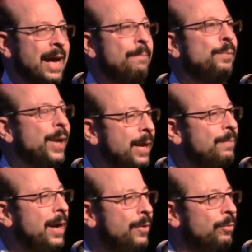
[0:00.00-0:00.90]
and playing
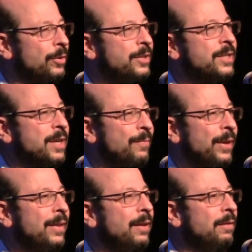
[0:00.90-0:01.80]
by the rules is
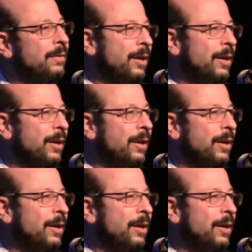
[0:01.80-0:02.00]
something that,